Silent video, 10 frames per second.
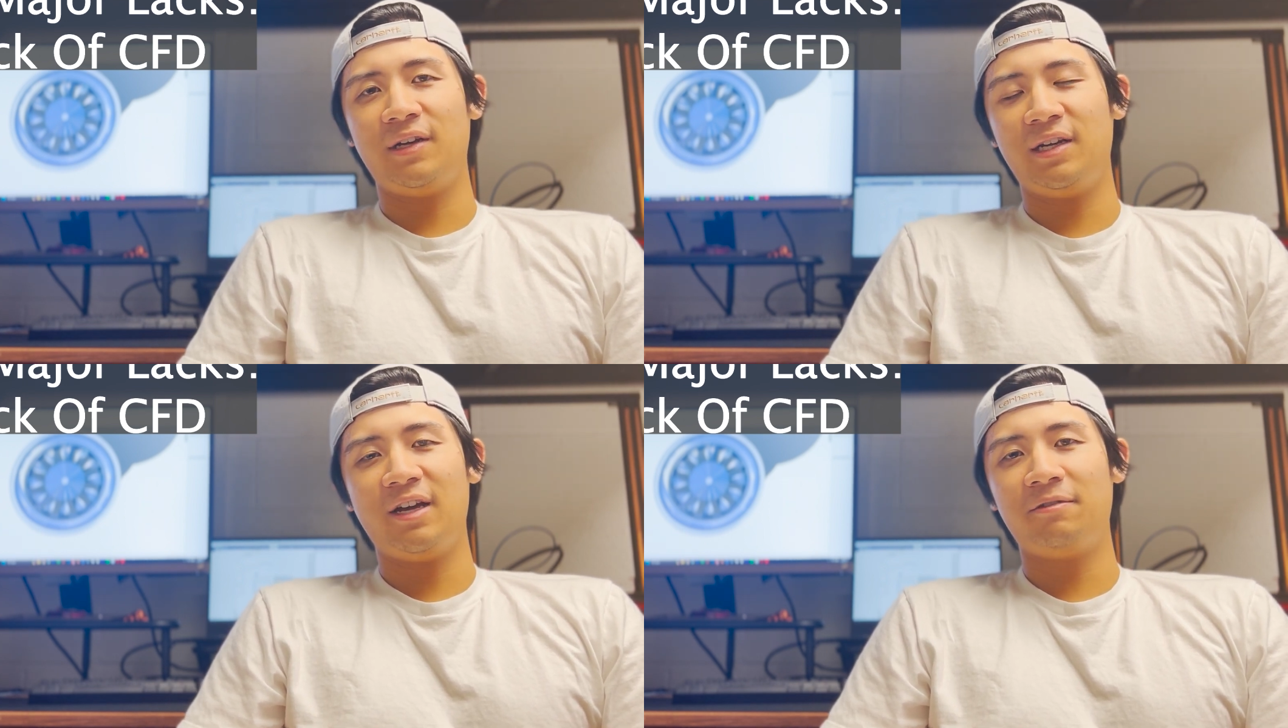
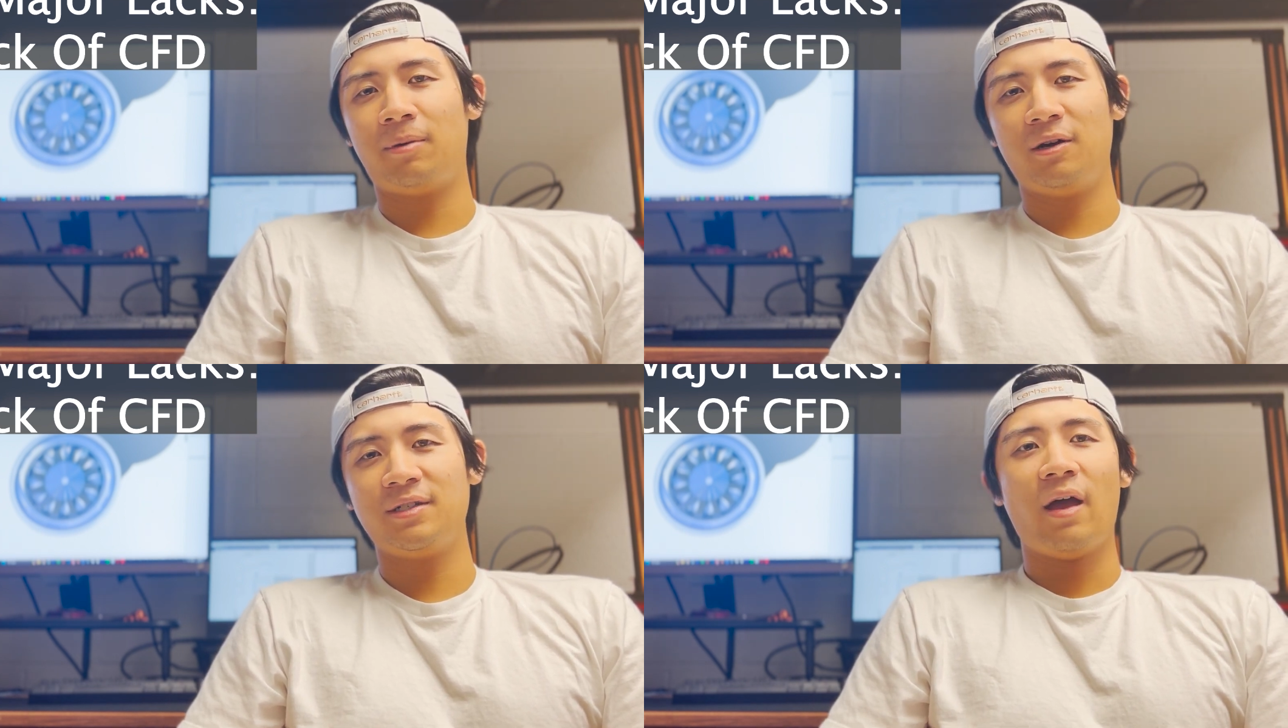EDF
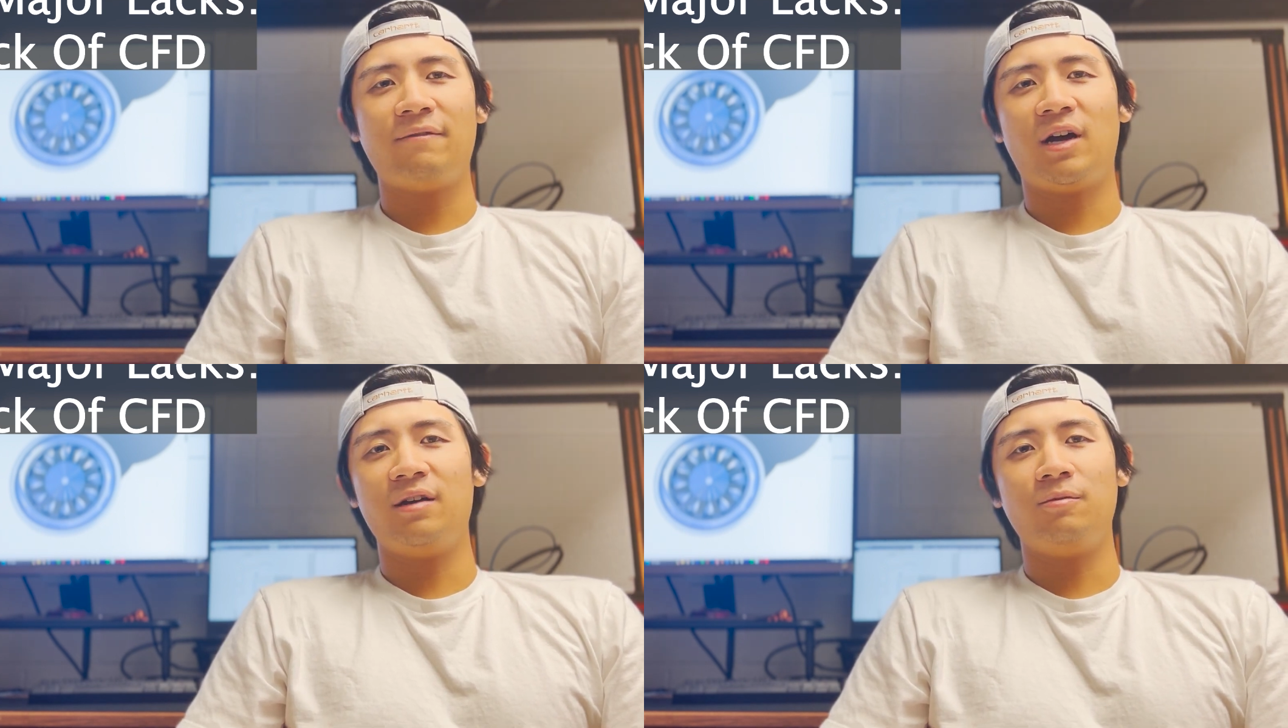parts
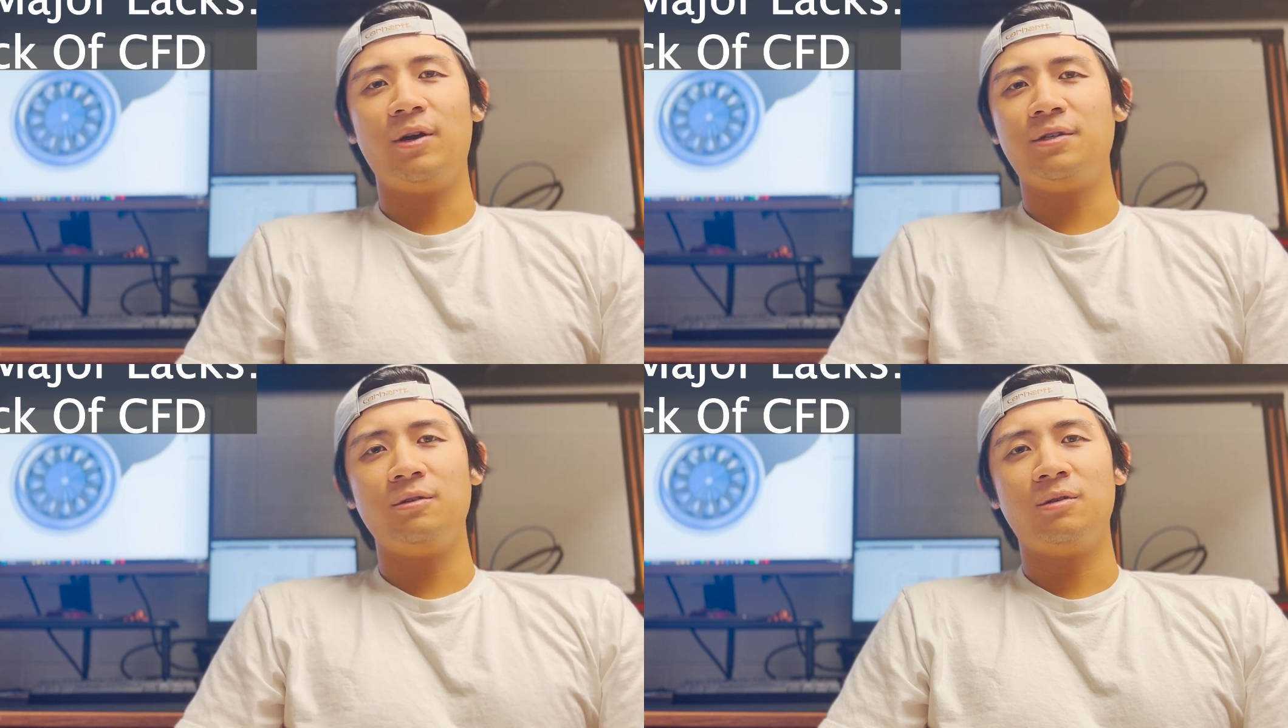have gotten
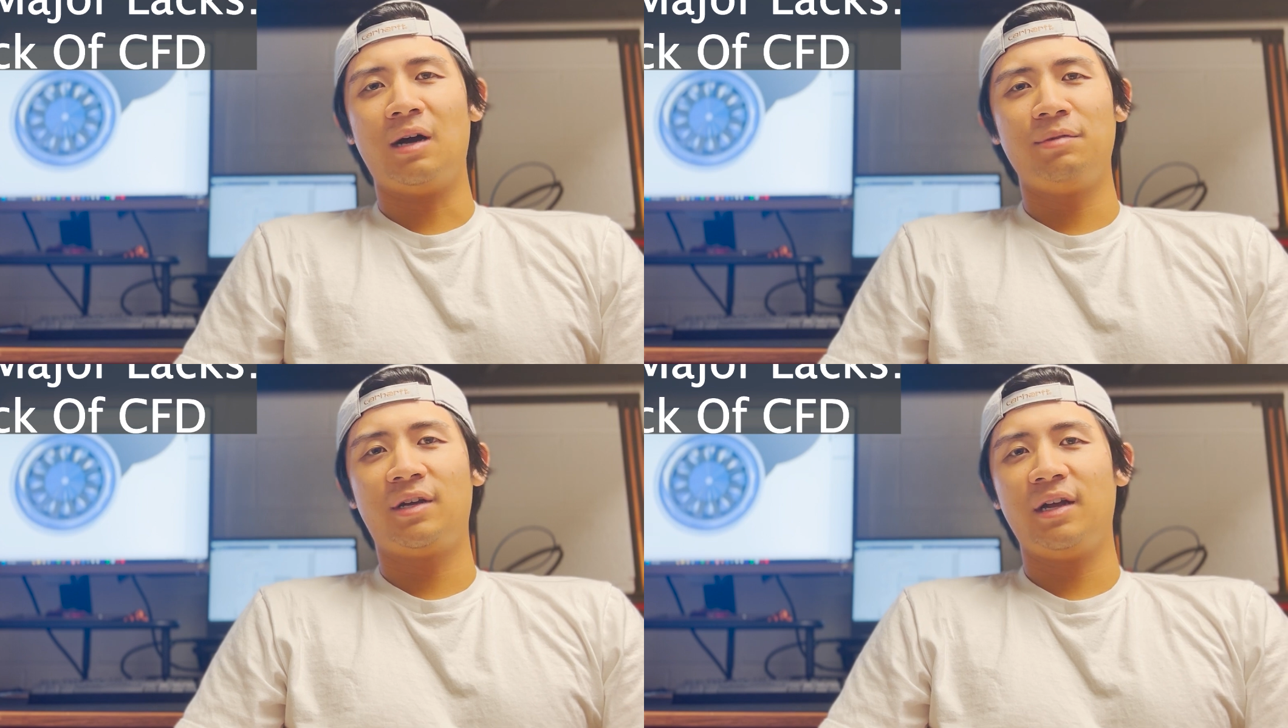way too
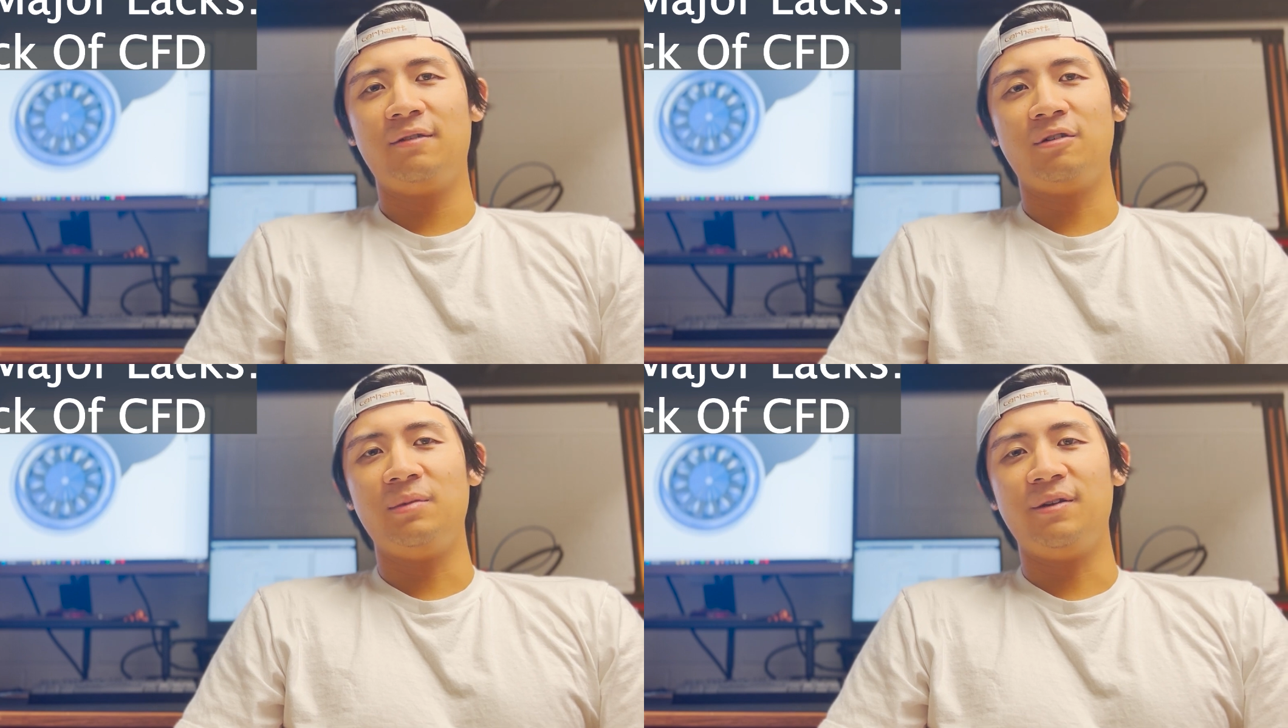
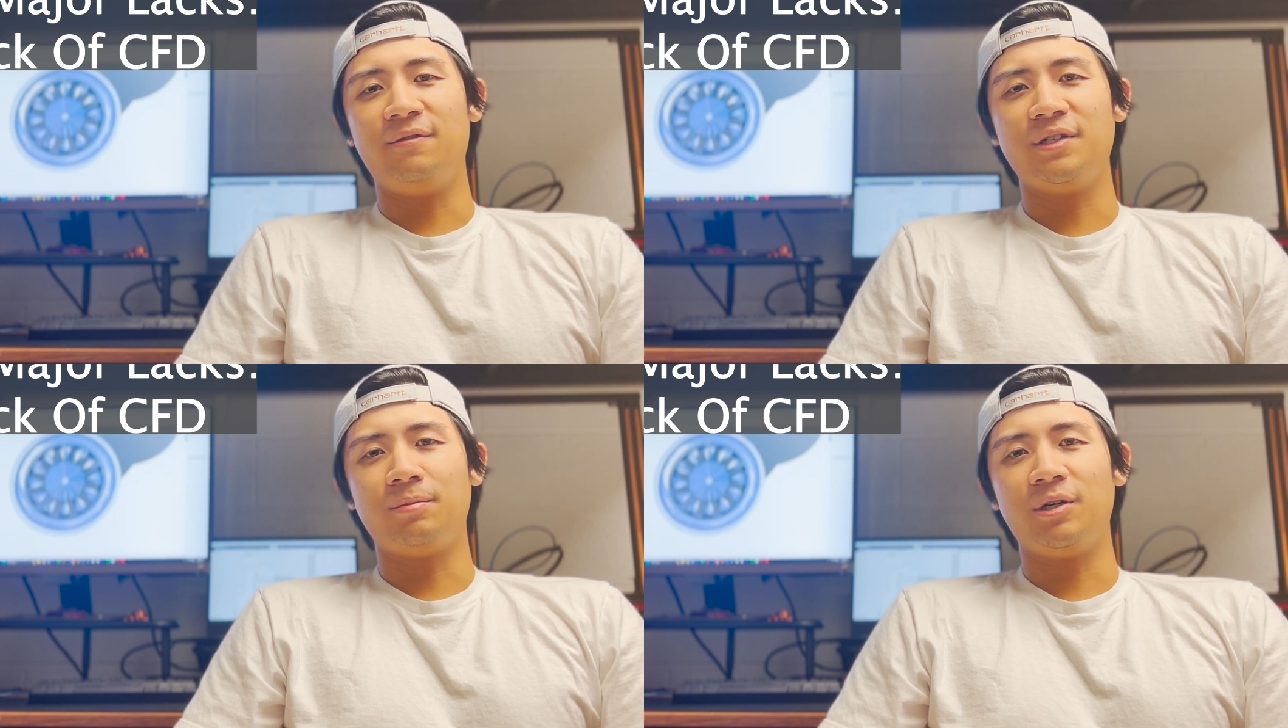complicated for me to
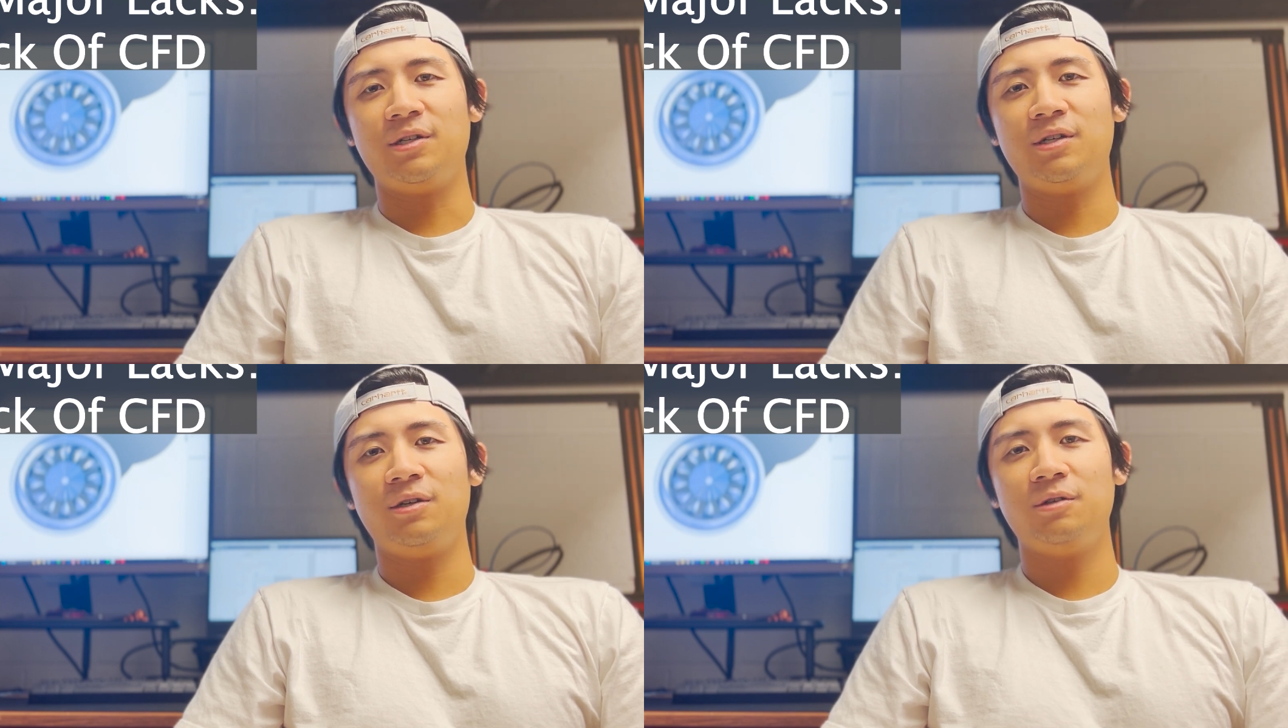feasibly
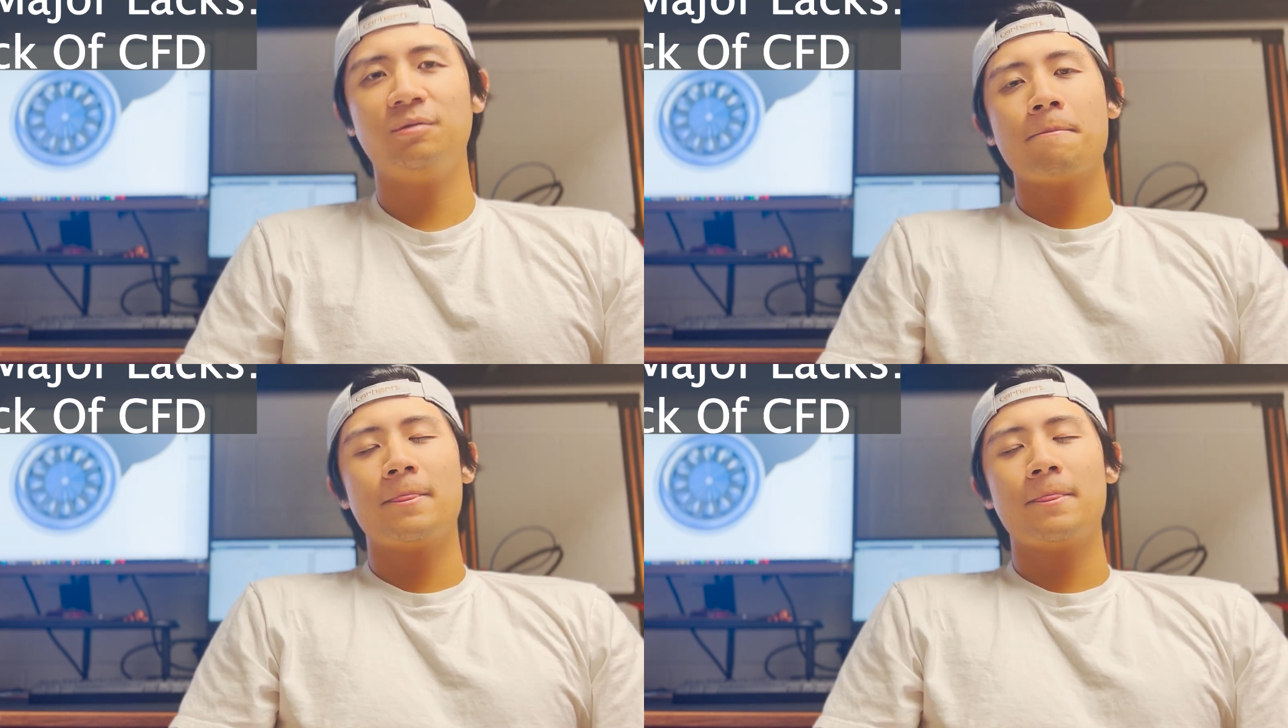continue.